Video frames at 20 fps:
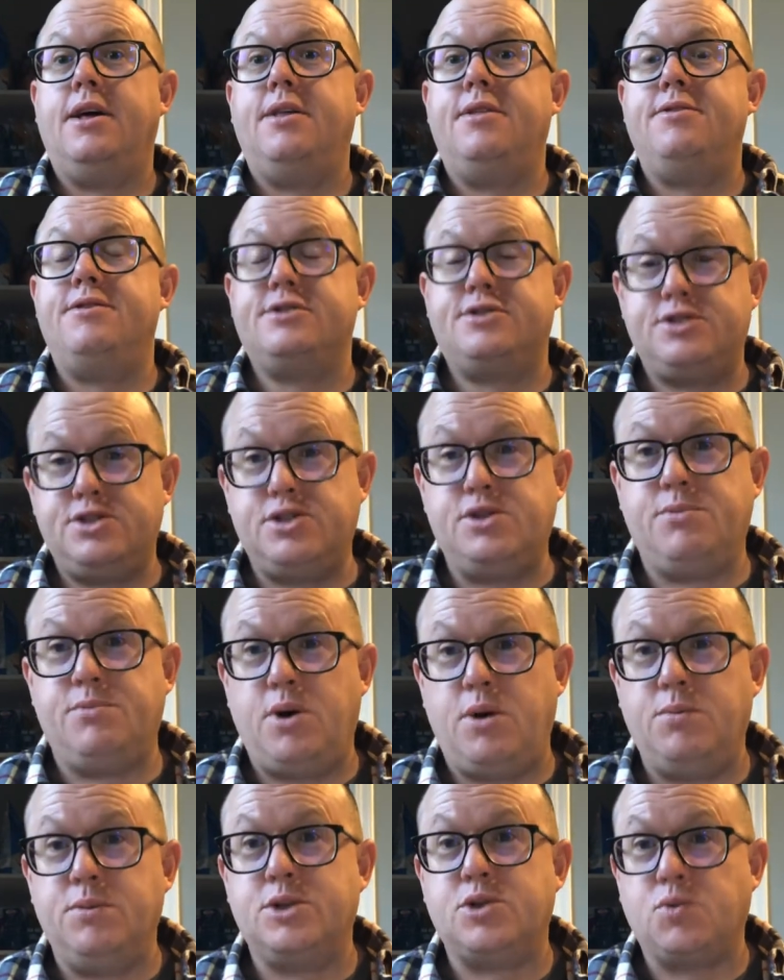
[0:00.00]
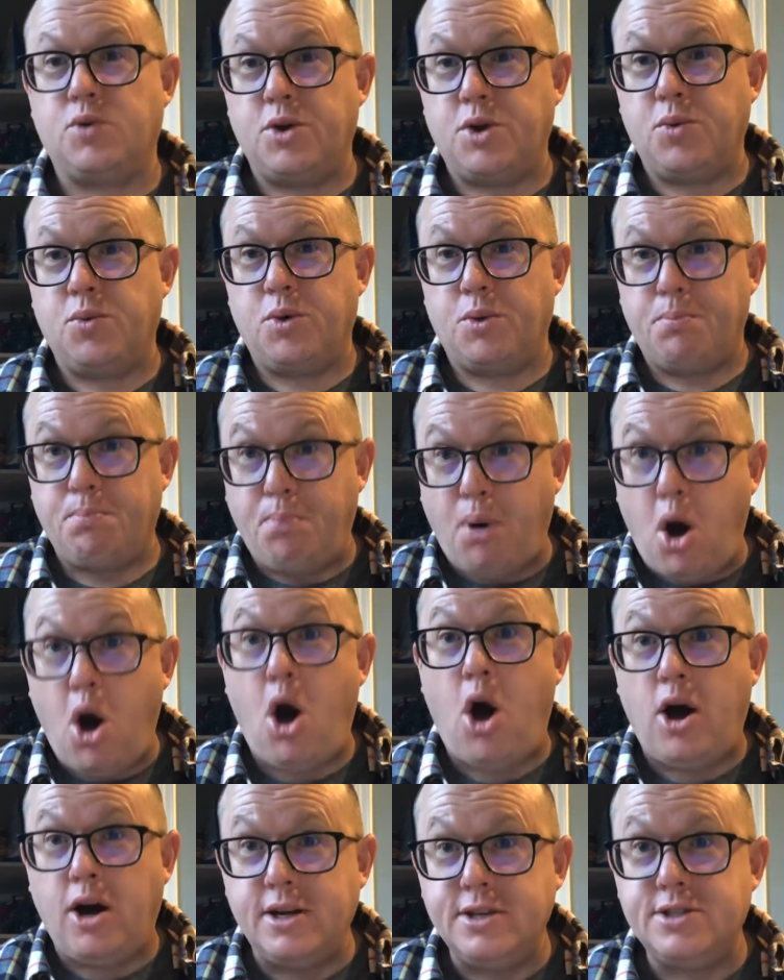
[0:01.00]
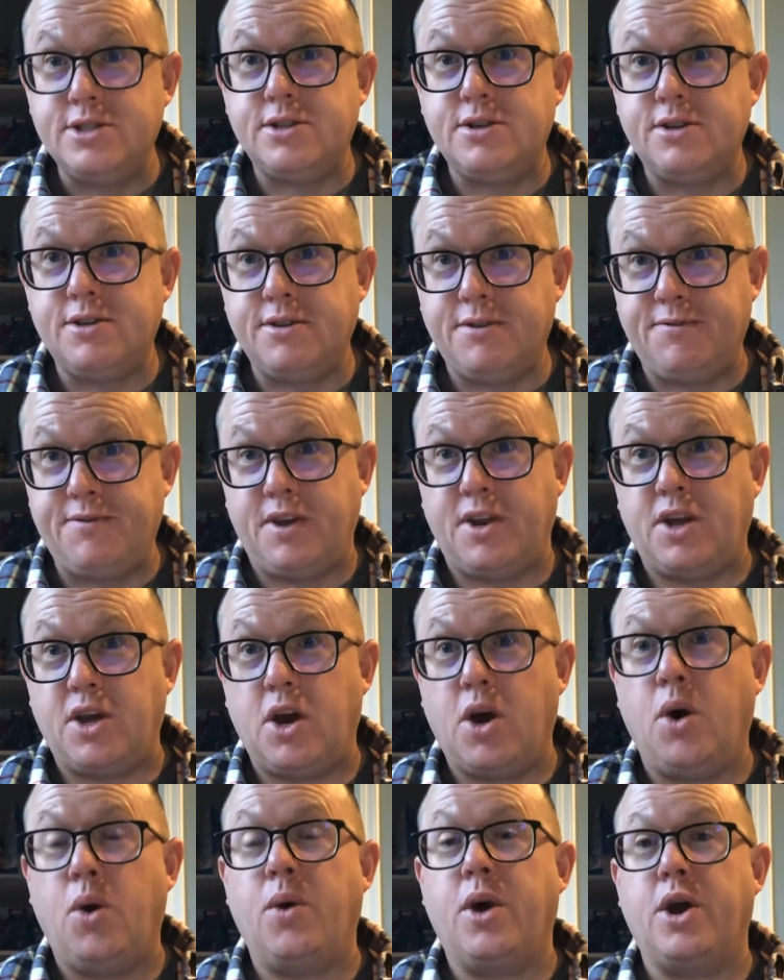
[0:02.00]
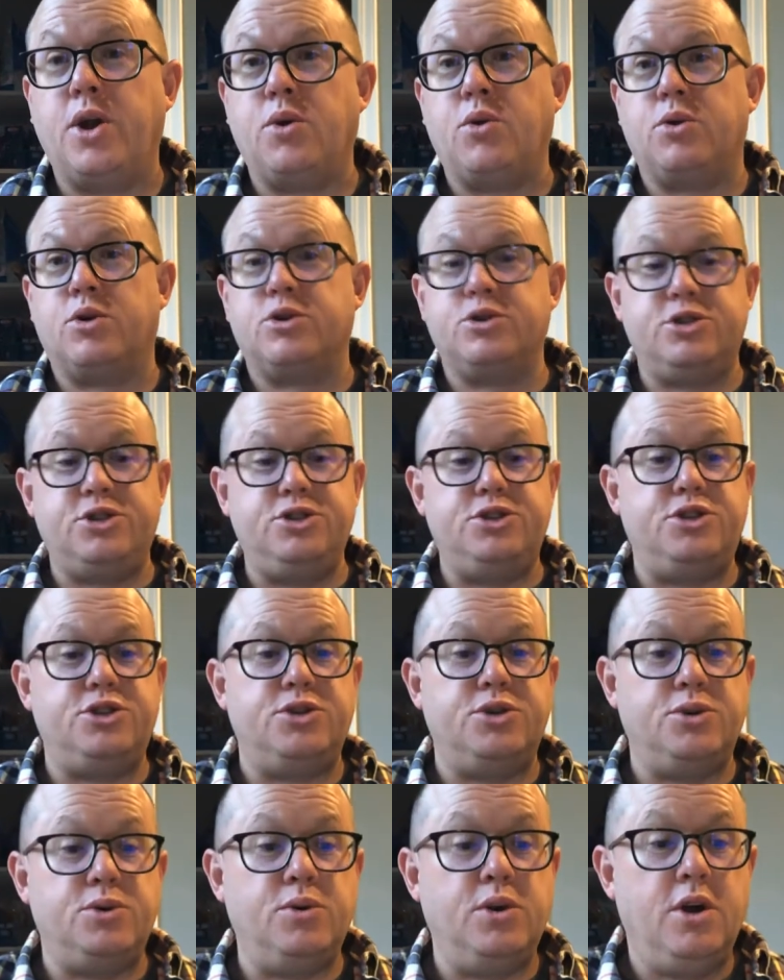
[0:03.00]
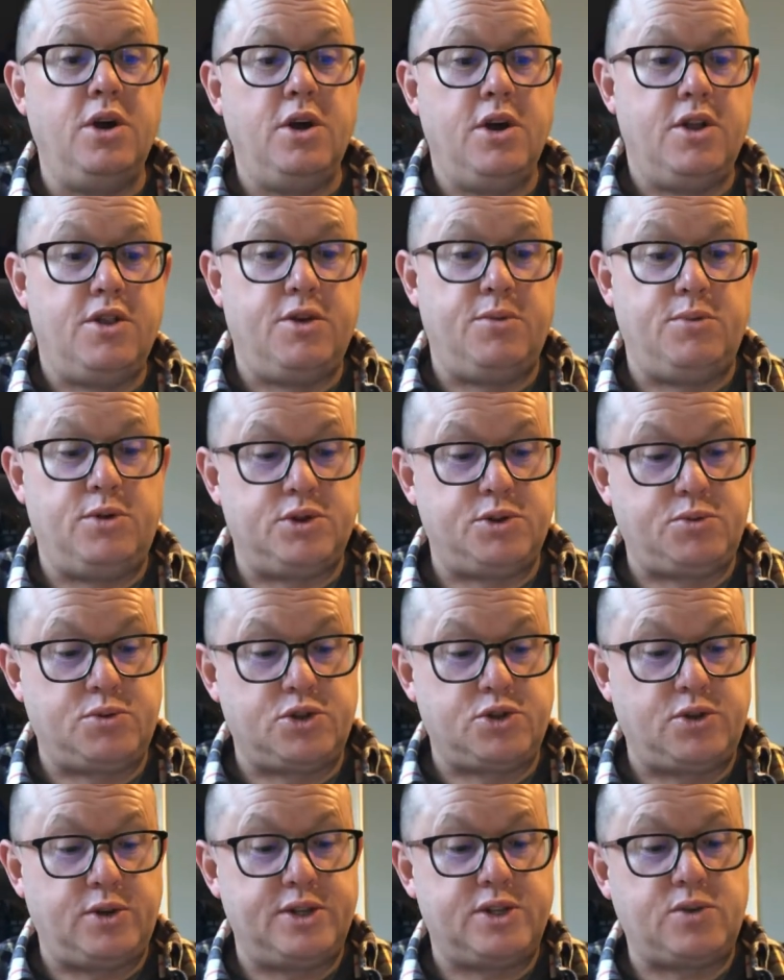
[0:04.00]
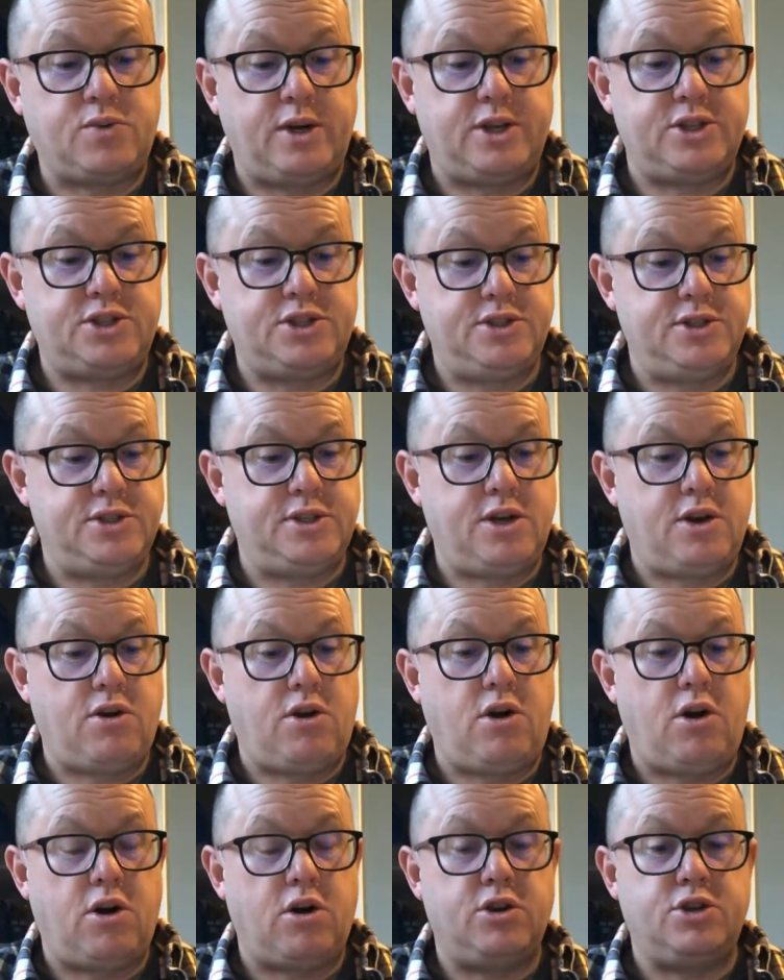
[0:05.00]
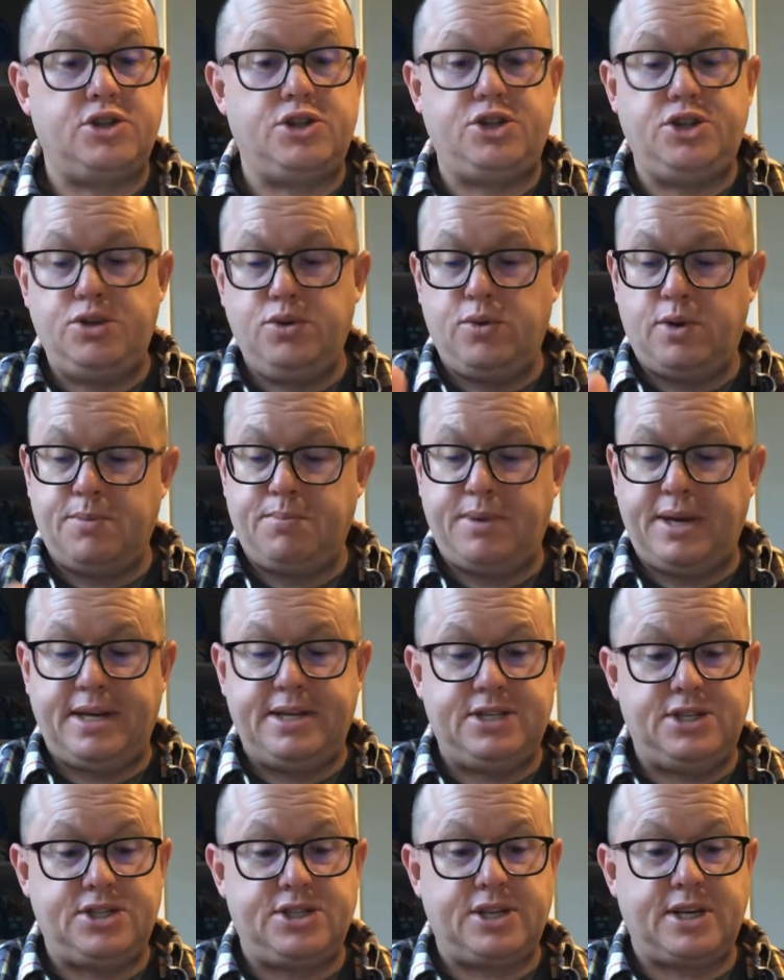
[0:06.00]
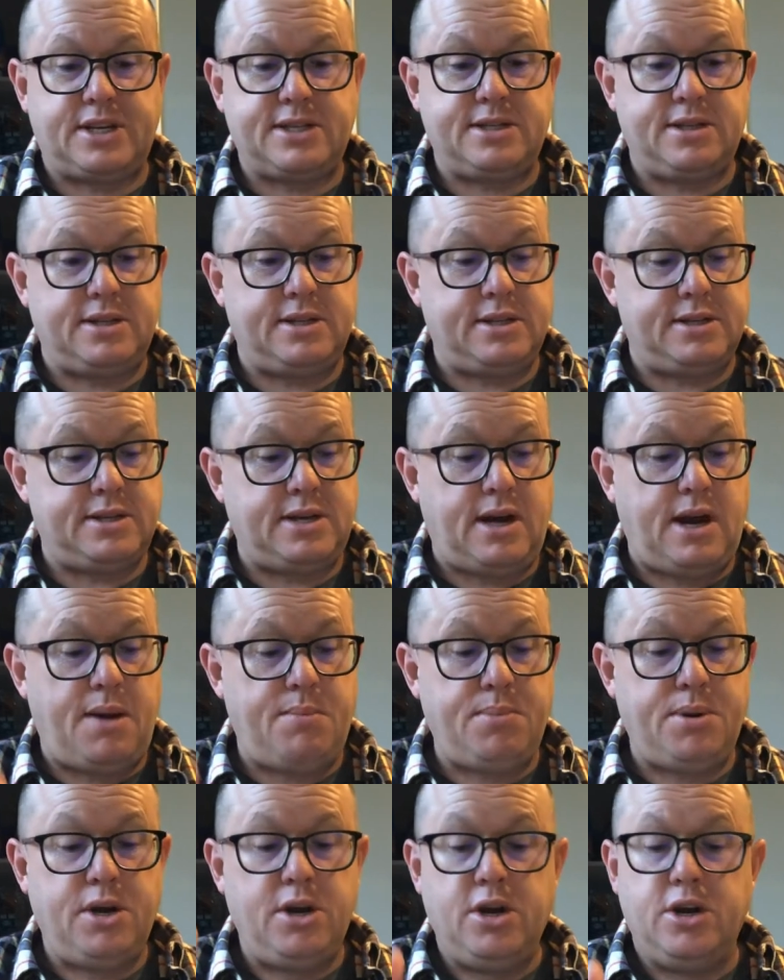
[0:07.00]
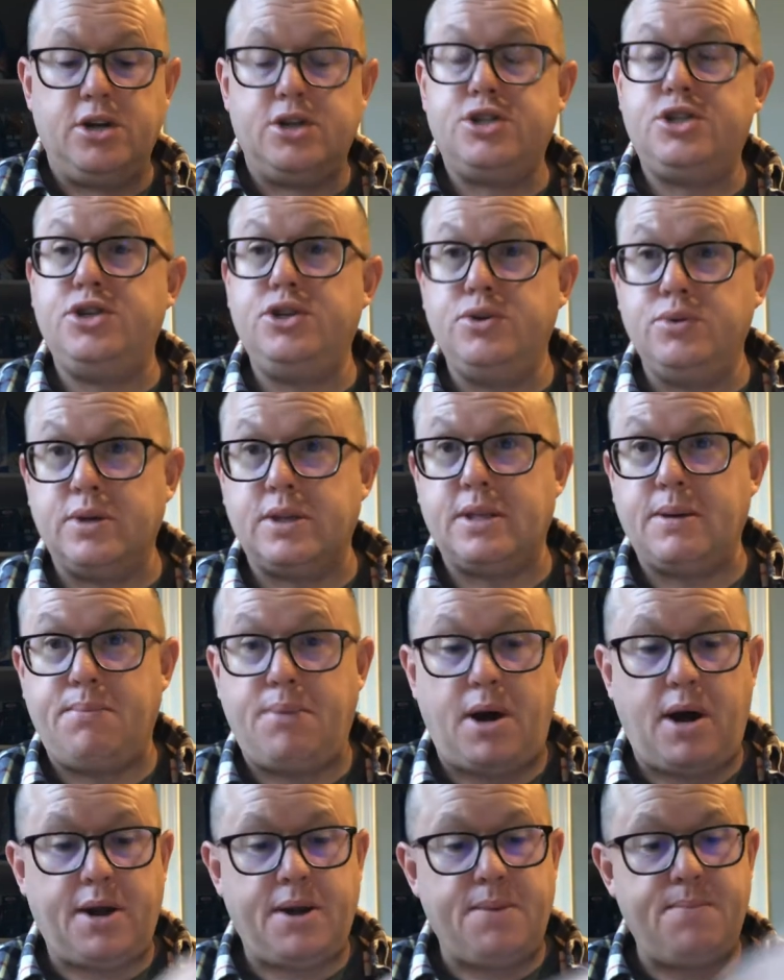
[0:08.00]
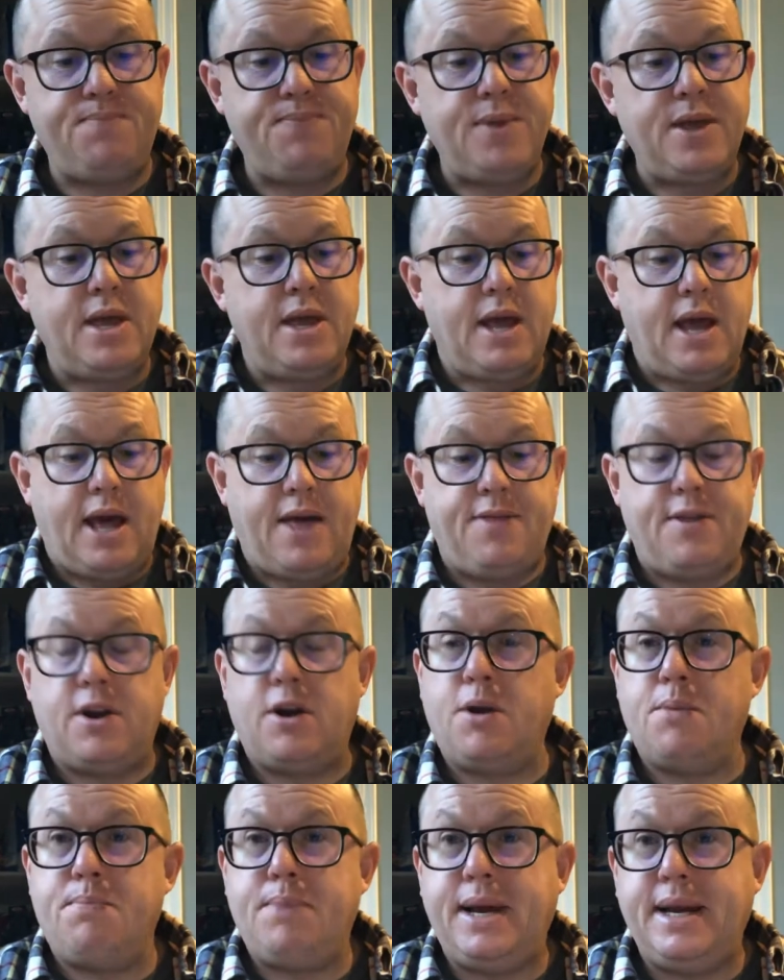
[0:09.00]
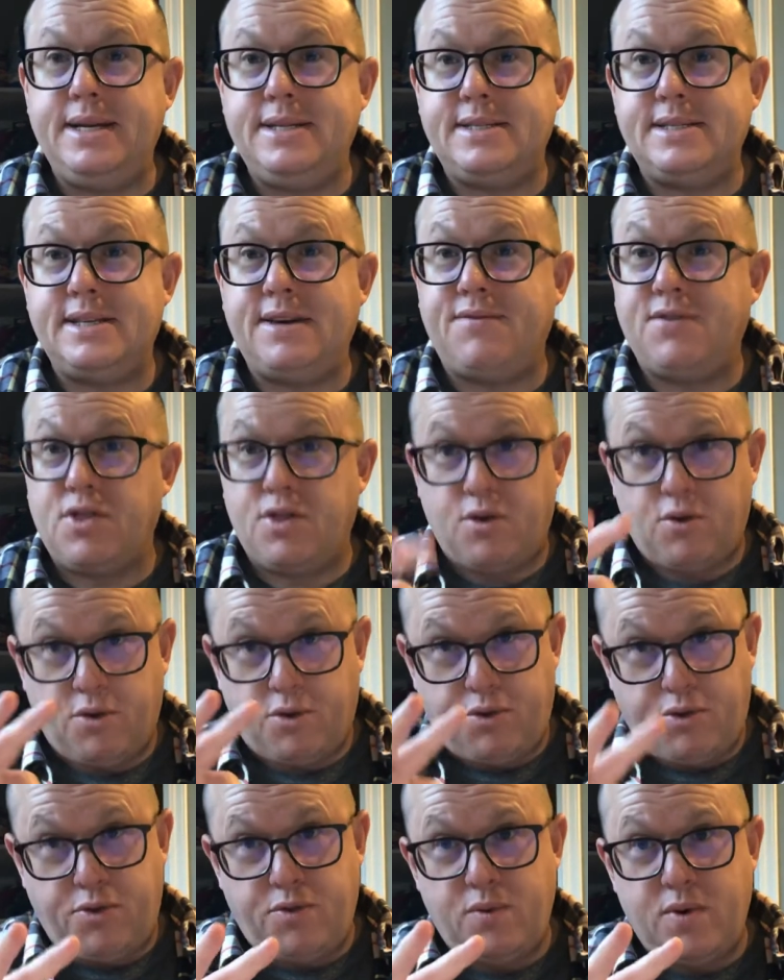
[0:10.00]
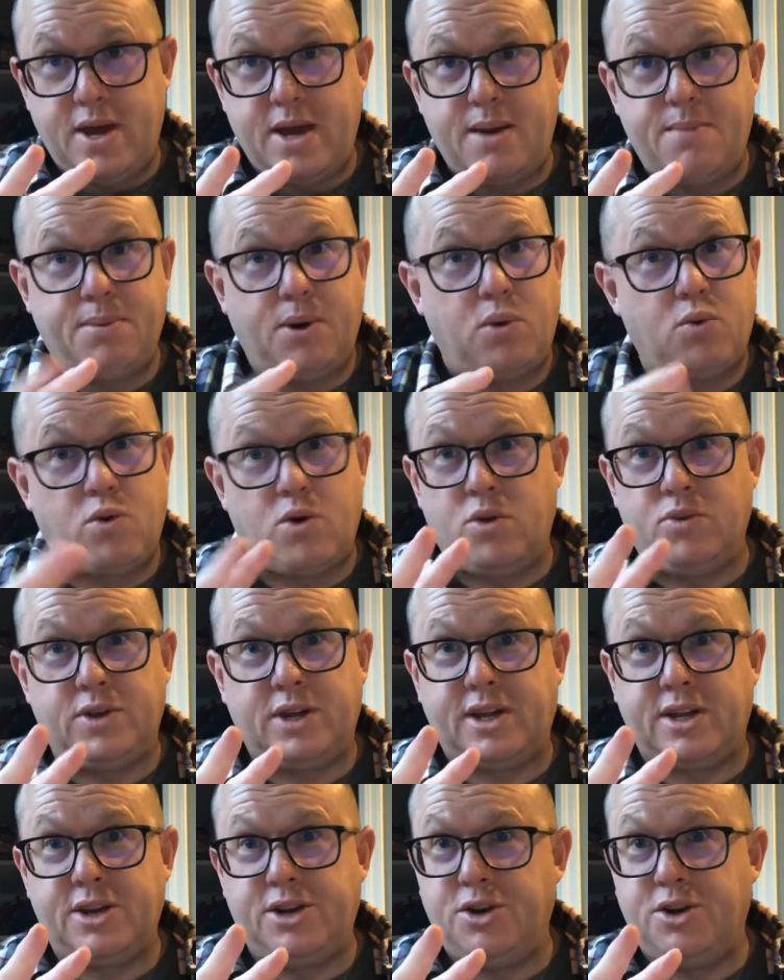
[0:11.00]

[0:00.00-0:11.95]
this is the moment where you would pause the video in order to do the multiple choice questions. There are two on page 6 at the top, two at the bottom, and then on page 7 there are three, but we're only going to